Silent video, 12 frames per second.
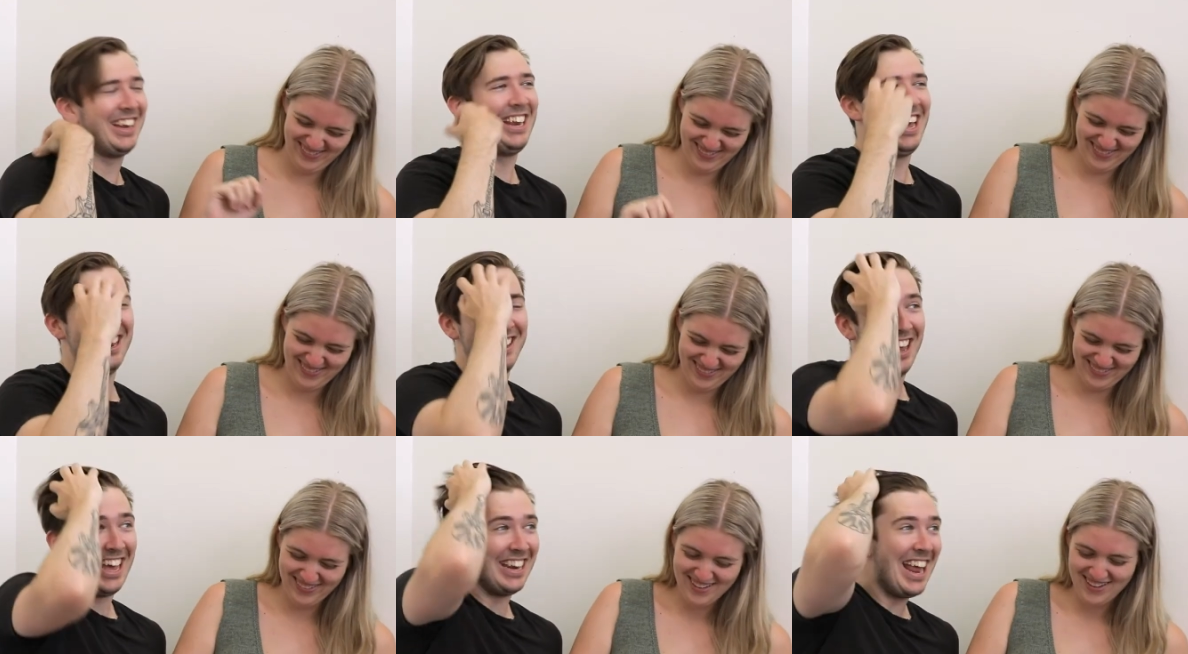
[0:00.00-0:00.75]
Speaker 1: and
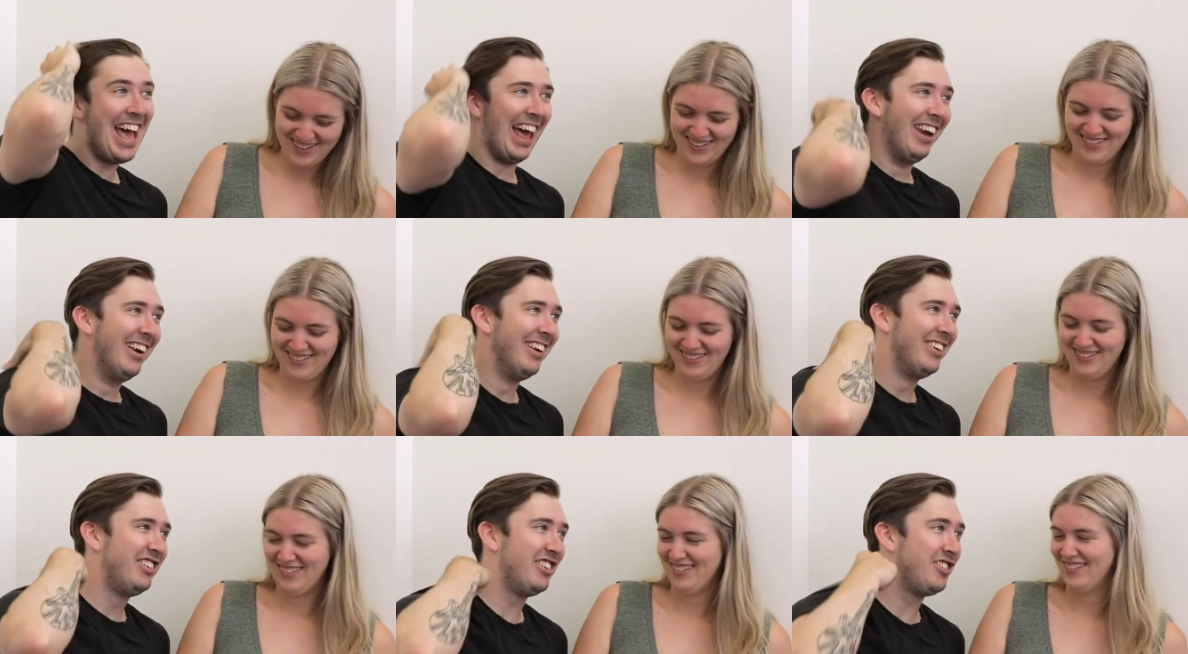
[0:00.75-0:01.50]
then and then
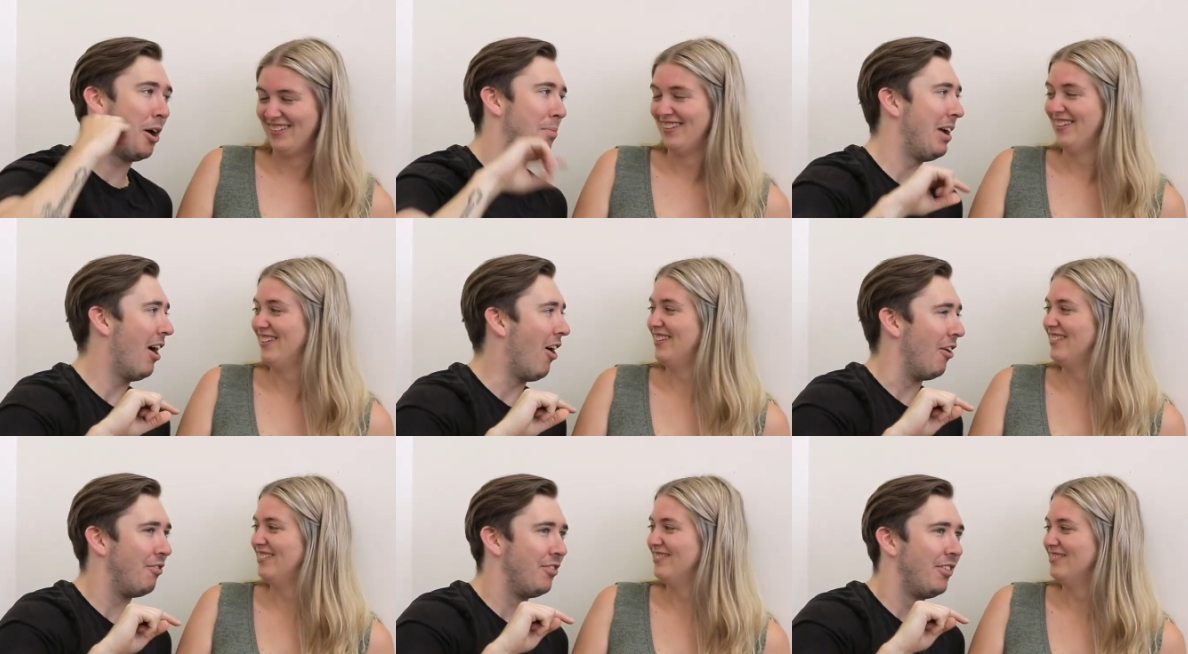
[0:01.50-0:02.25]
to top it
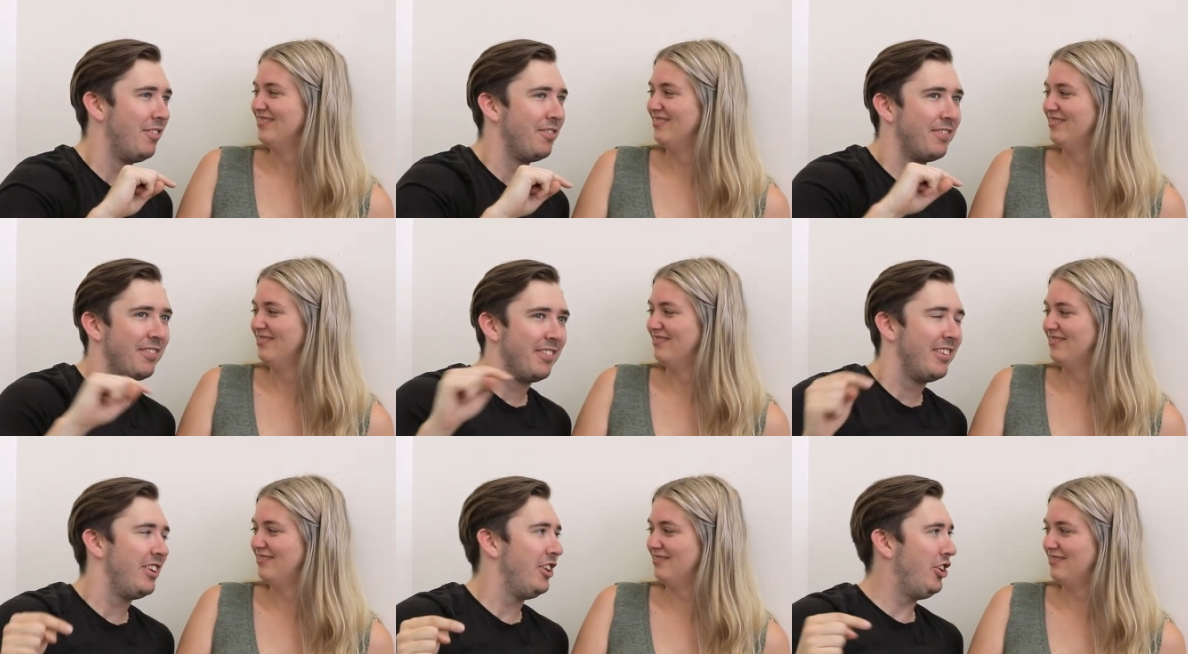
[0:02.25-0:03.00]
off,
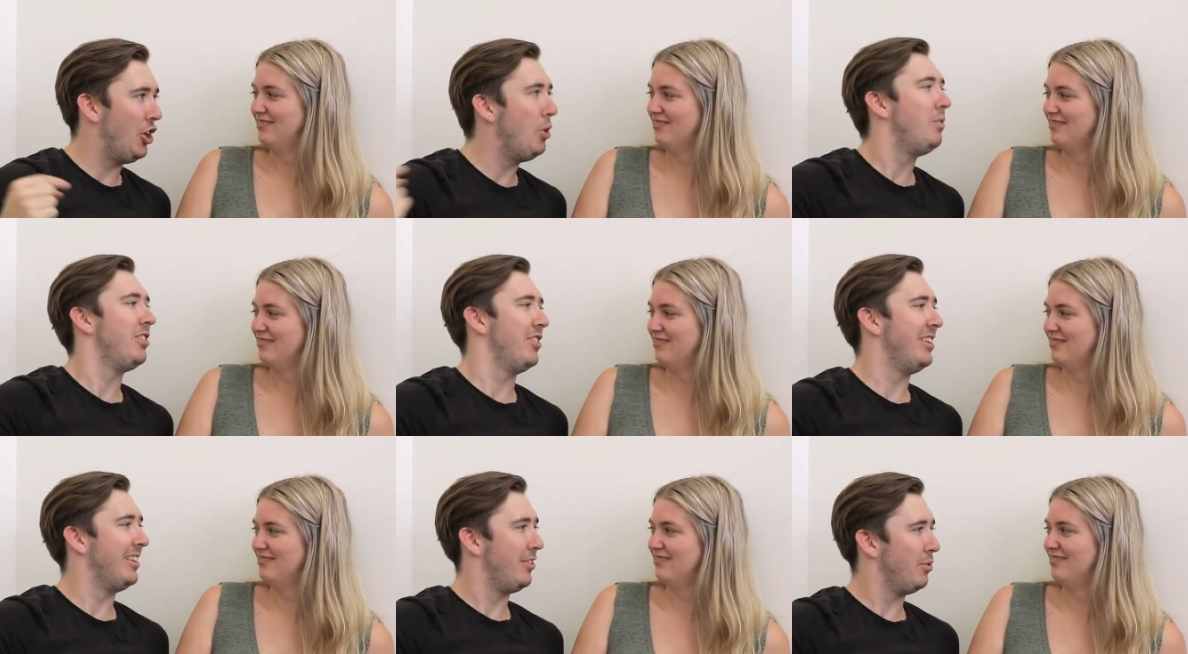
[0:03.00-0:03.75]
you
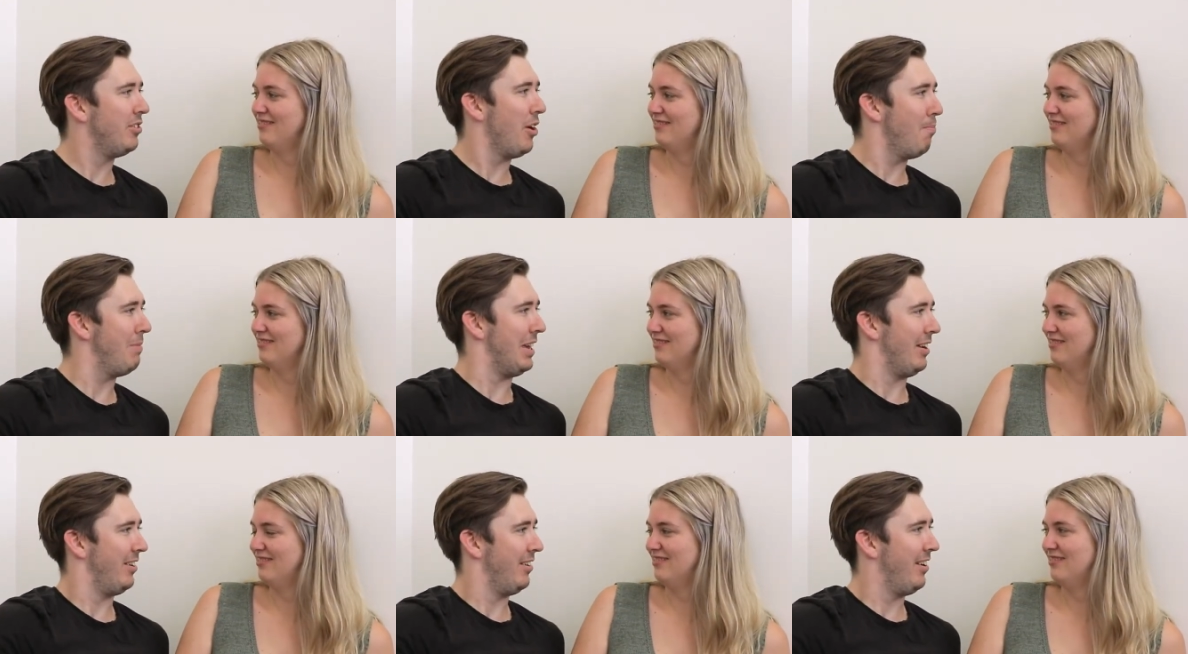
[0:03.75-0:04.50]
turn into a
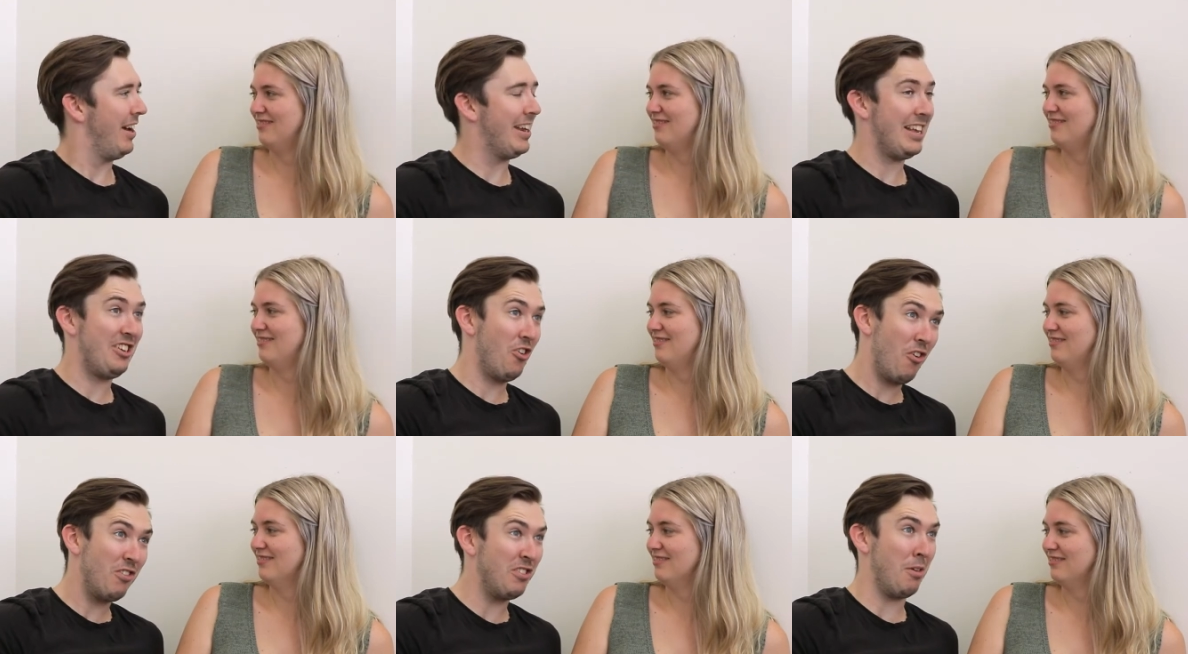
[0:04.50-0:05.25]
zombie, and then
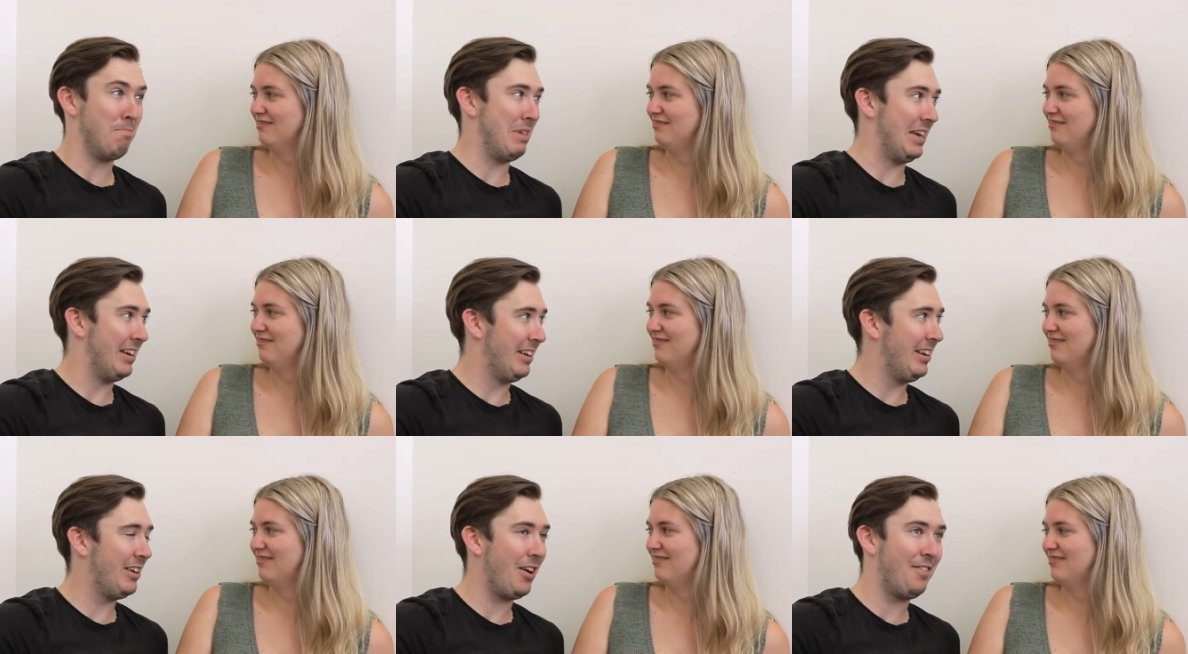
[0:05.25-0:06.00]
you're a zombie.
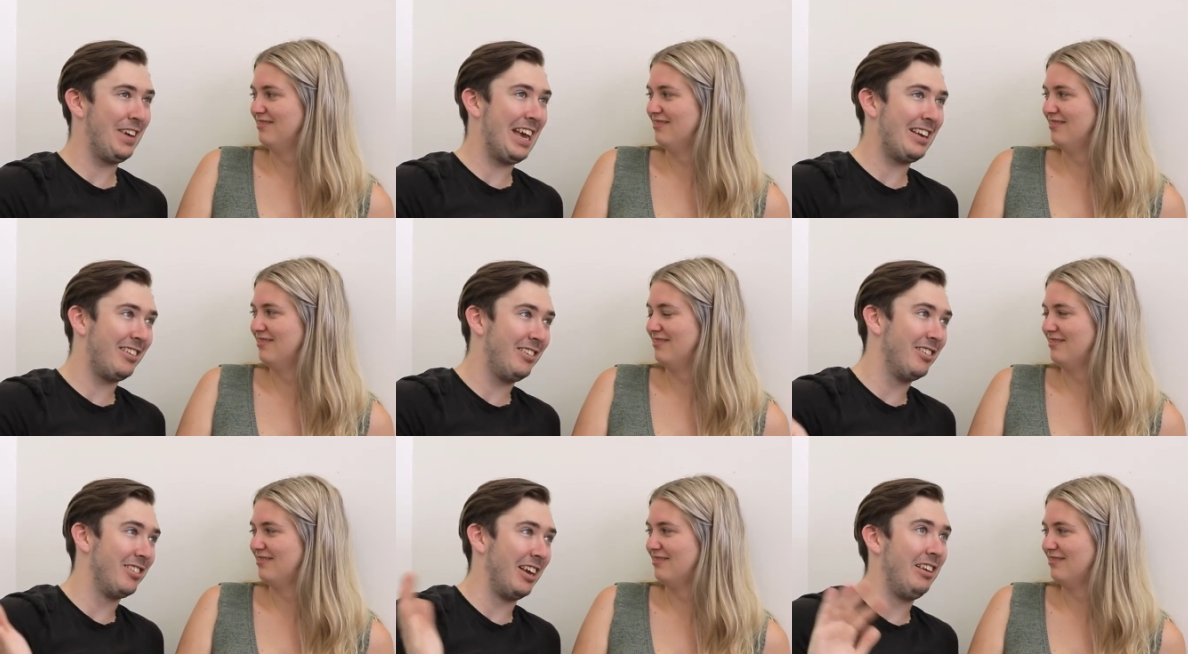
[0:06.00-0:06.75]
You don't even get to
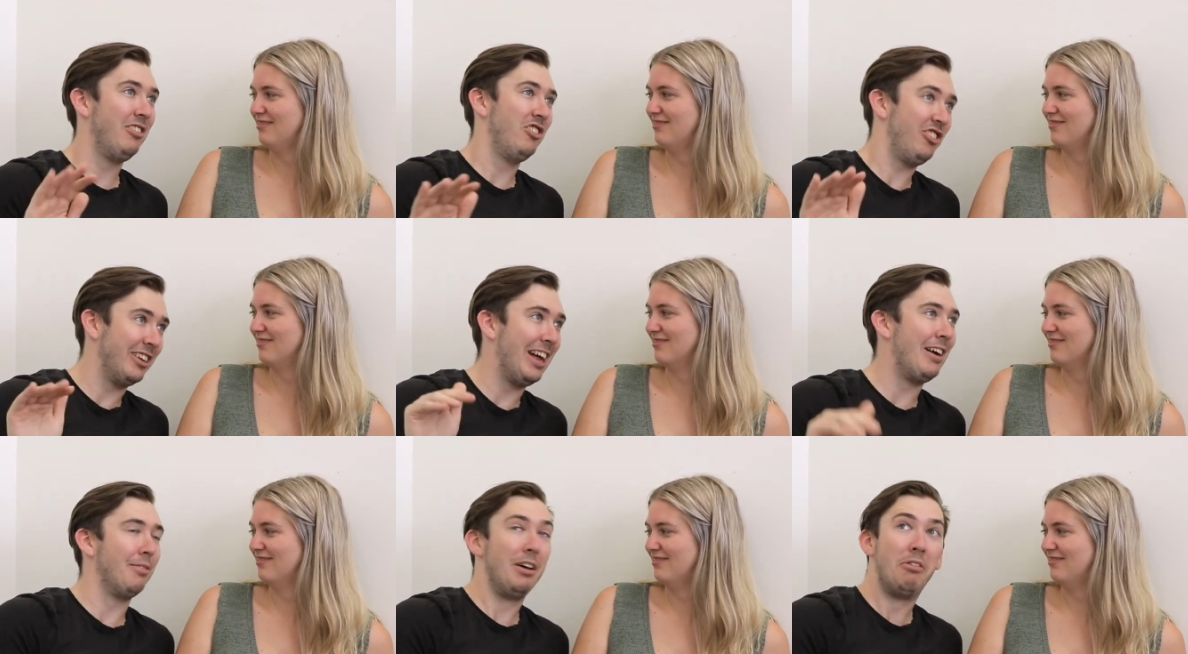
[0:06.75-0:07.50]
just like
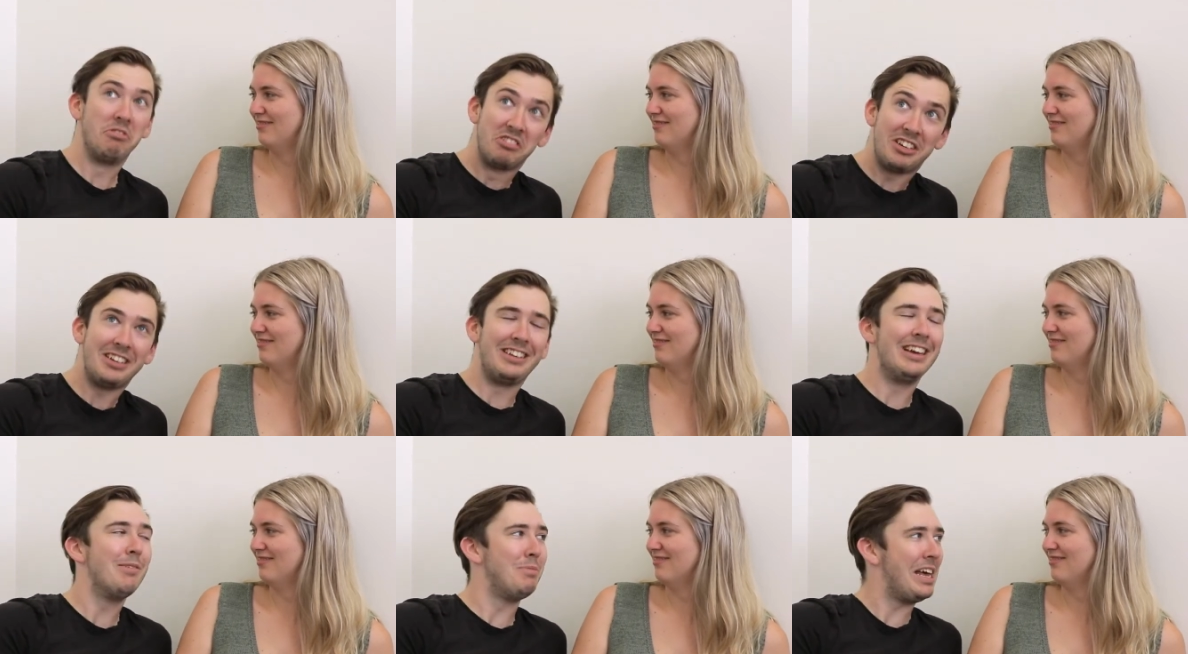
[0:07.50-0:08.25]
chill out. Oh shit!
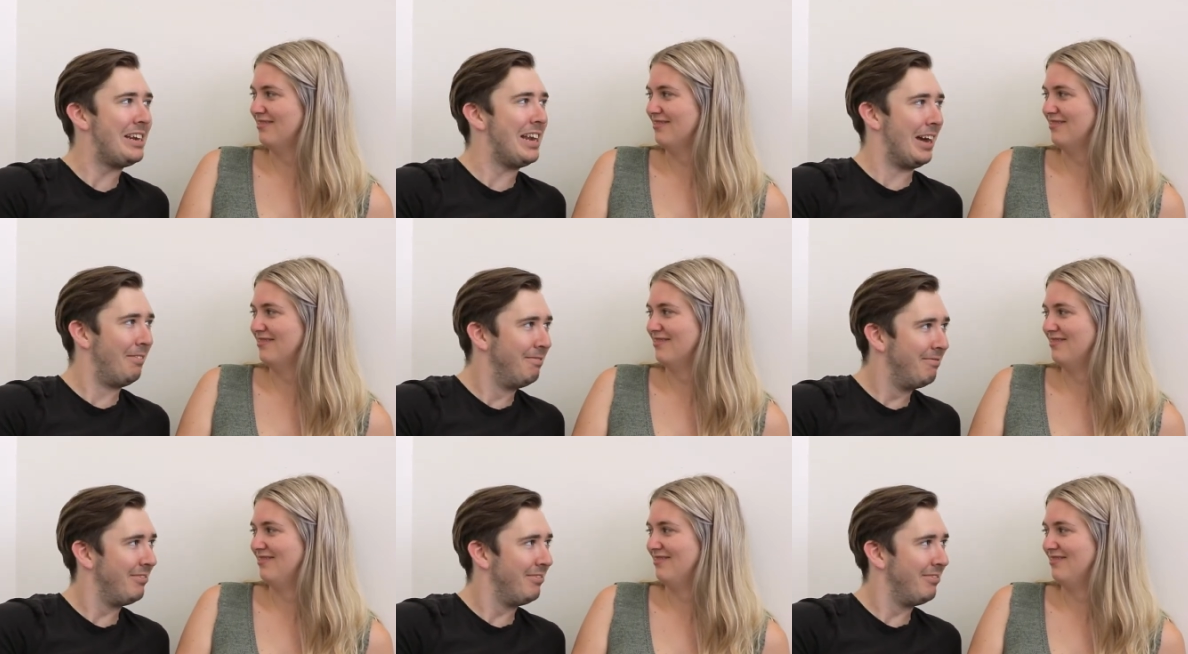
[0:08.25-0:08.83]
Yeah, I'm dead now.